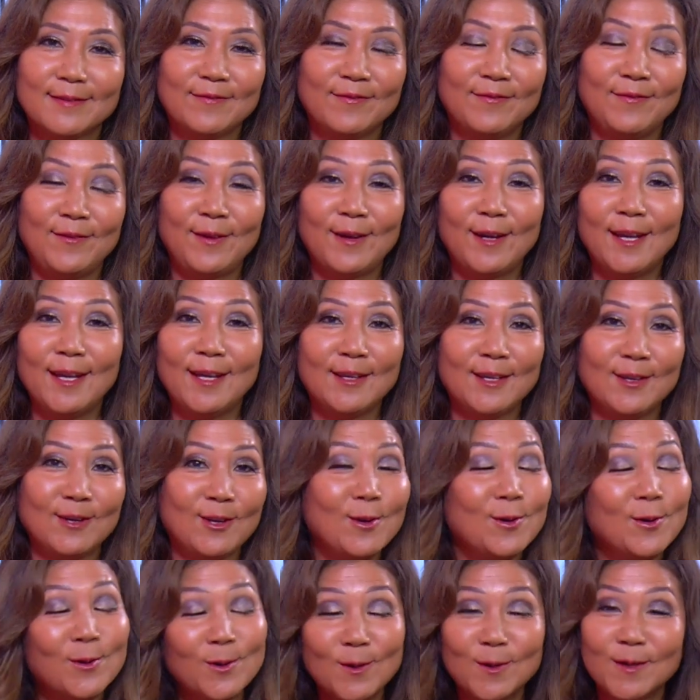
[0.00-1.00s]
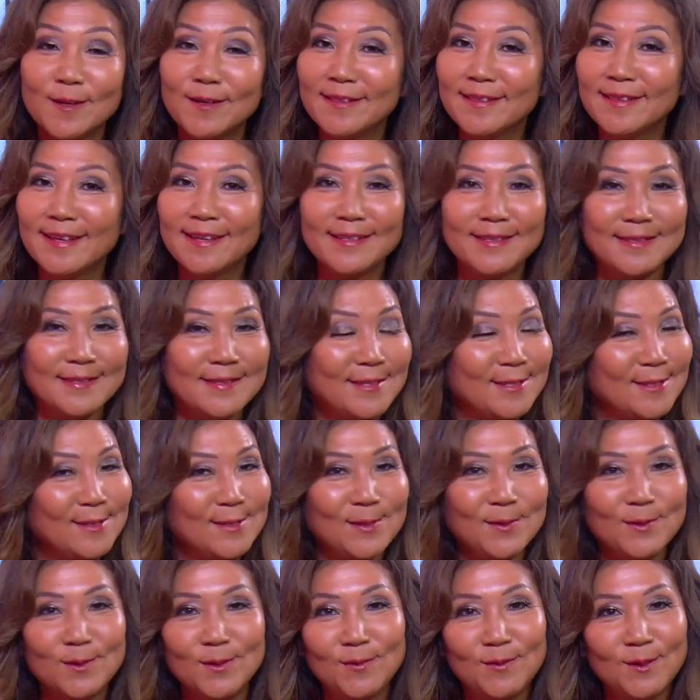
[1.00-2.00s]
very cool that the
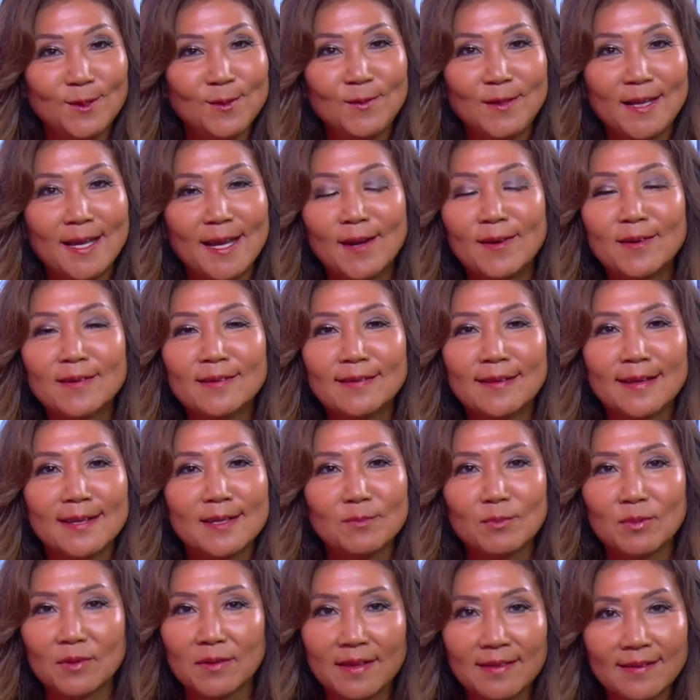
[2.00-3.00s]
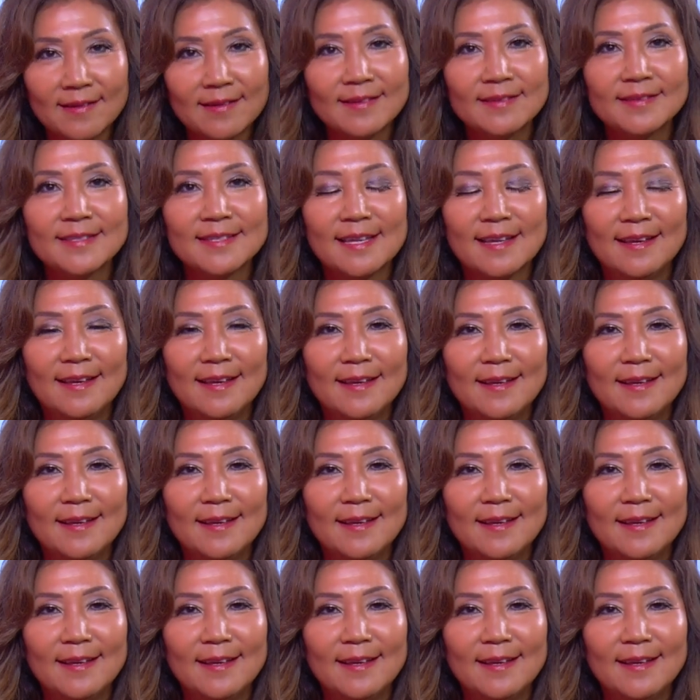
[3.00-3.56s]
two of you now are like brothers.